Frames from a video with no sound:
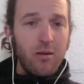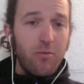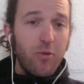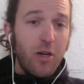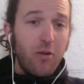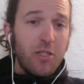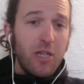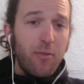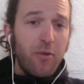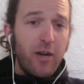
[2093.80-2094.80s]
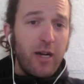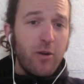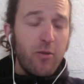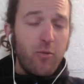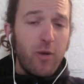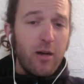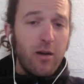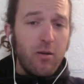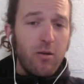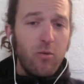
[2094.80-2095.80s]
where no one's operating, where
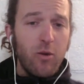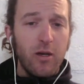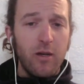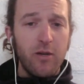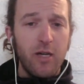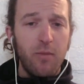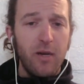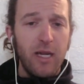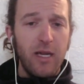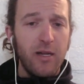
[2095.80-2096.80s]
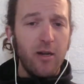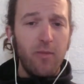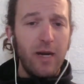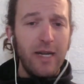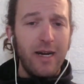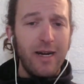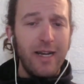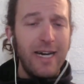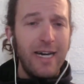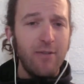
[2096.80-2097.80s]
where where another company, you know, might not
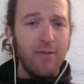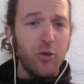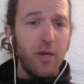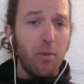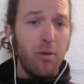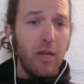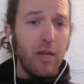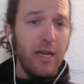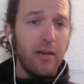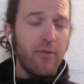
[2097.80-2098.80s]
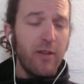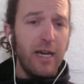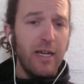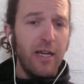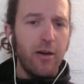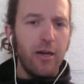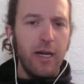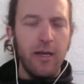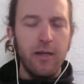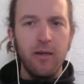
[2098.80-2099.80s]
have a trip planned for that year.
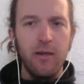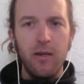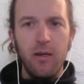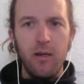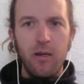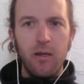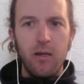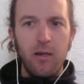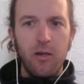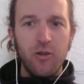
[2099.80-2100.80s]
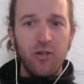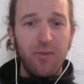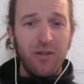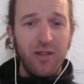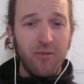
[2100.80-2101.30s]
And those are typically